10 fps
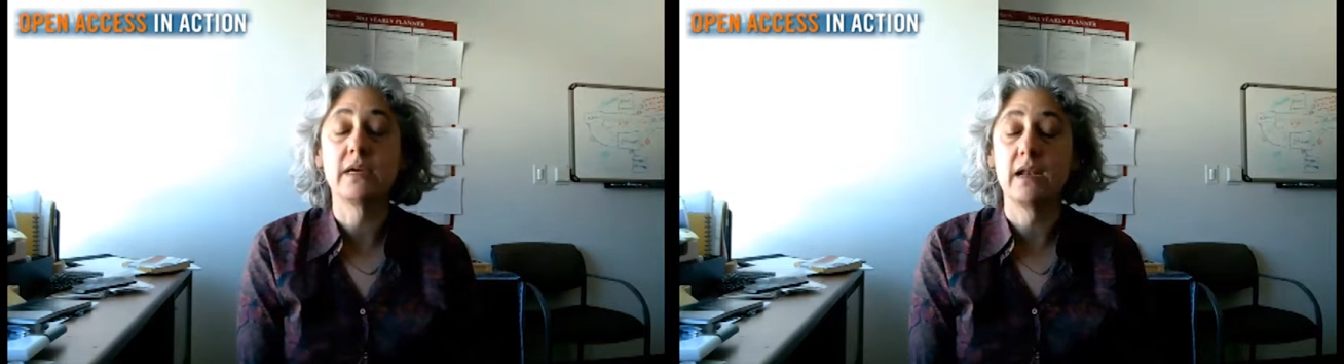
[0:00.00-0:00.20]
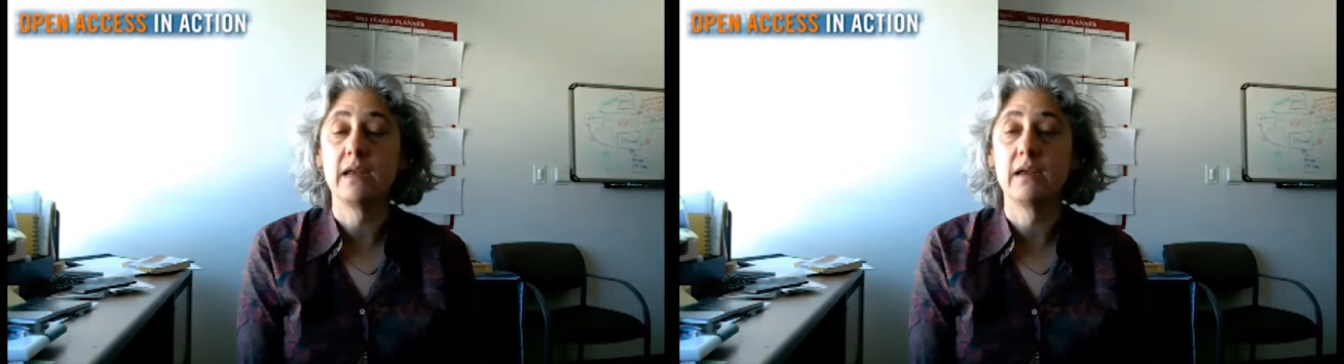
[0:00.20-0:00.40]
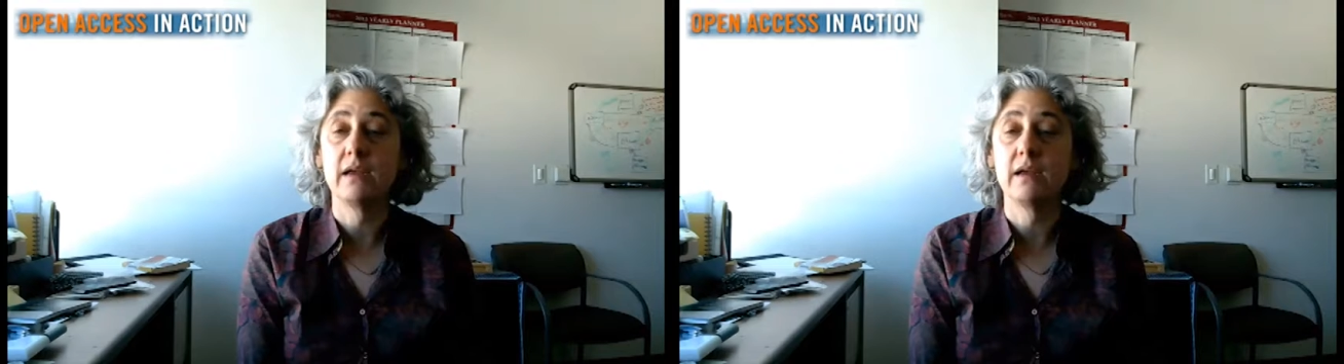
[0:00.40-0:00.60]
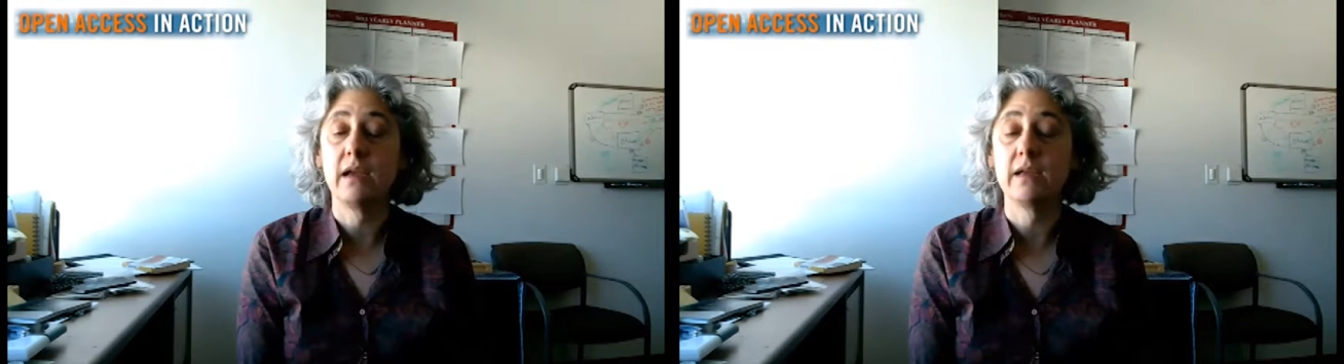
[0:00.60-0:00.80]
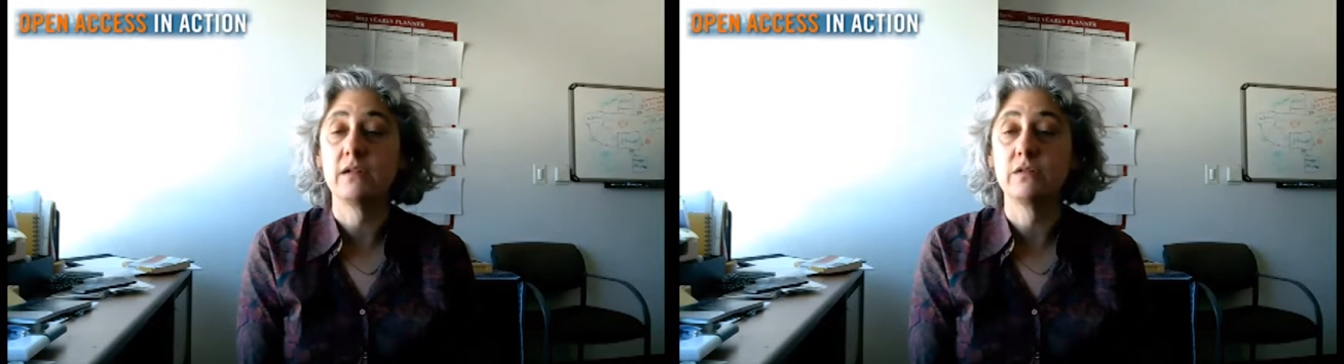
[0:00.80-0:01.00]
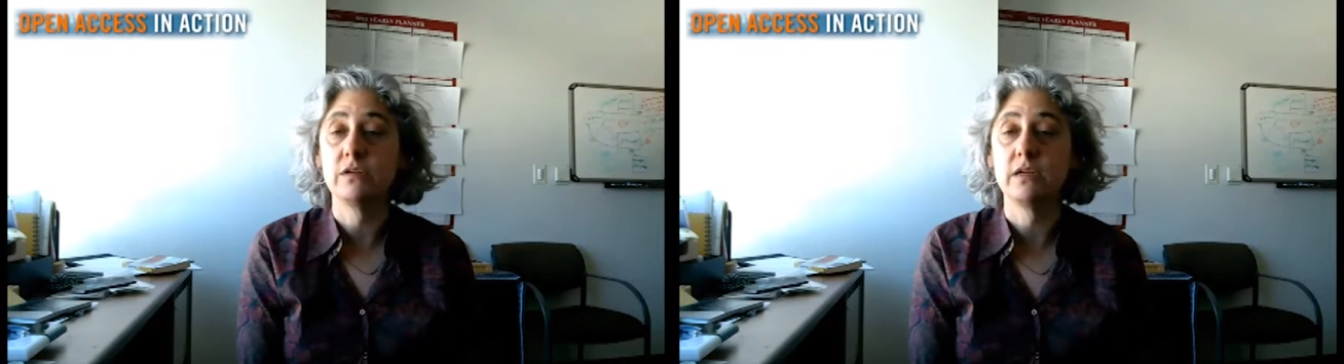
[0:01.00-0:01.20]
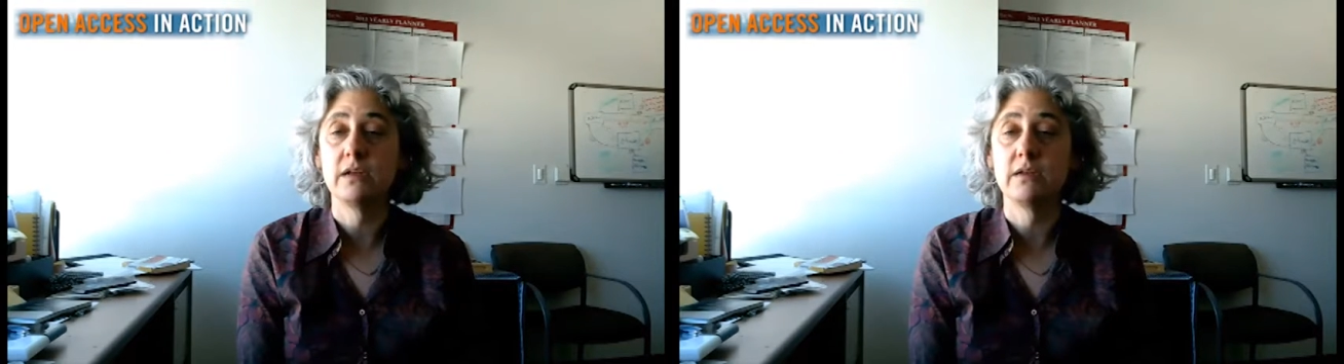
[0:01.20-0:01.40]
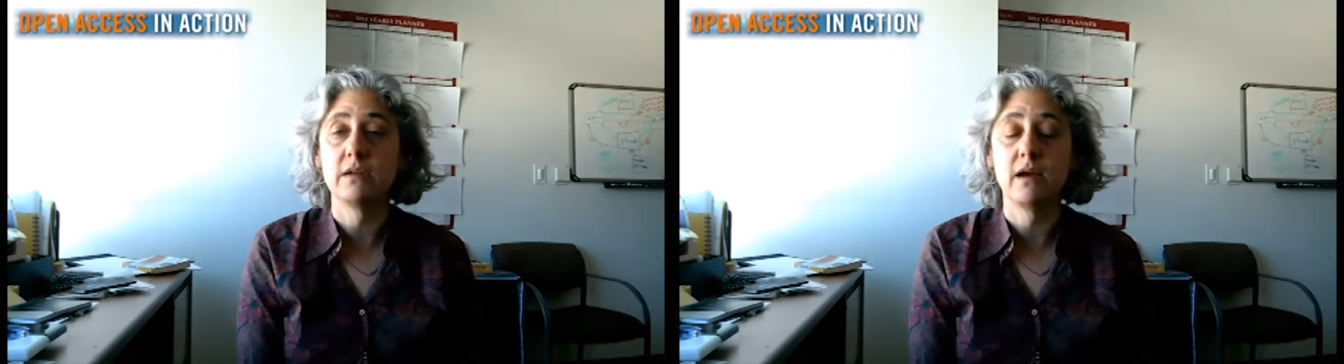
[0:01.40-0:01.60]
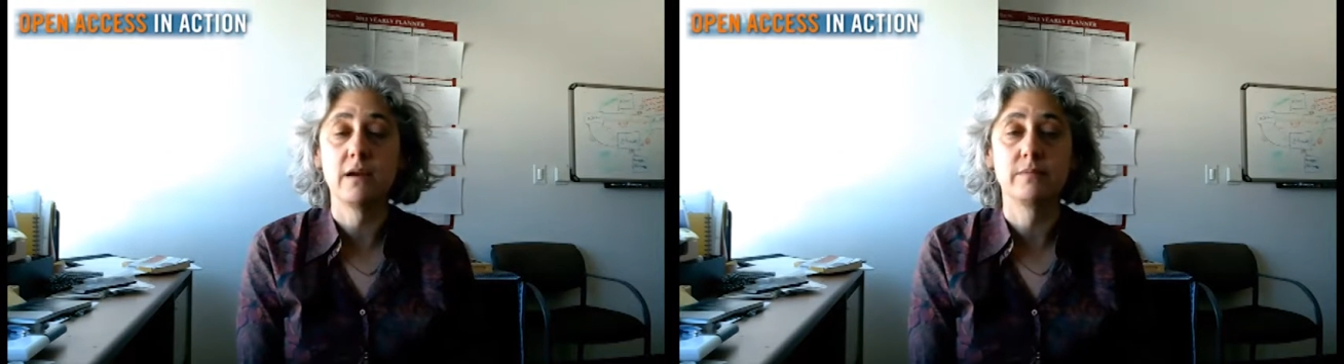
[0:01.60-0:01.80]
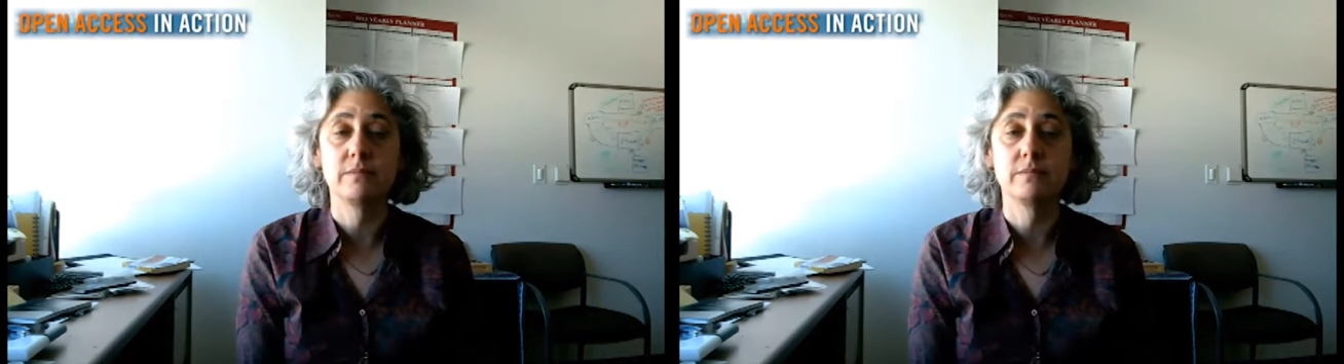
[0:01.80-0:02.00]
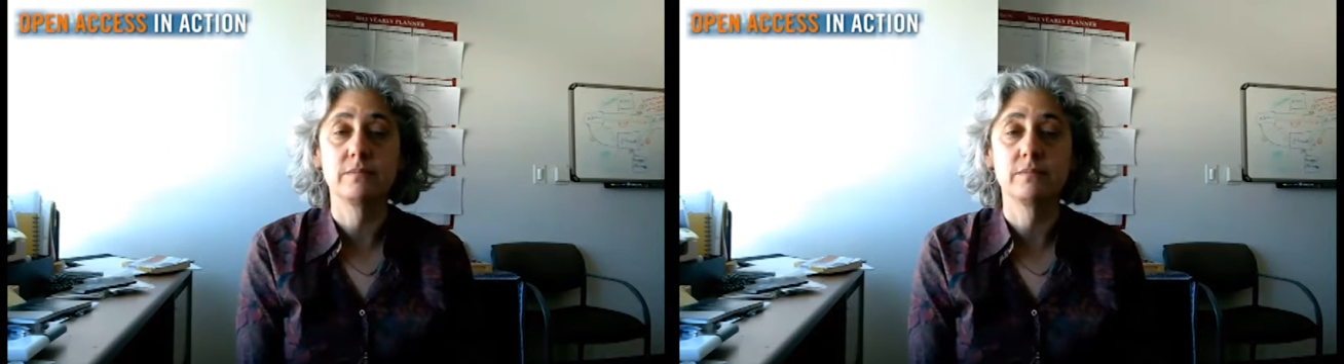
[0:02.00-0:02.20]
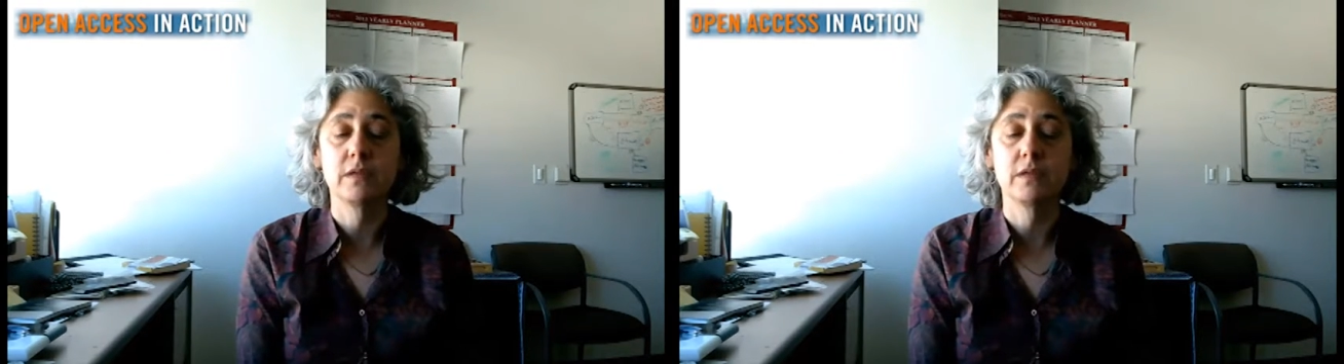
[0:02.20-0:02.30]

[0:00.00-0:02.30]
getting included in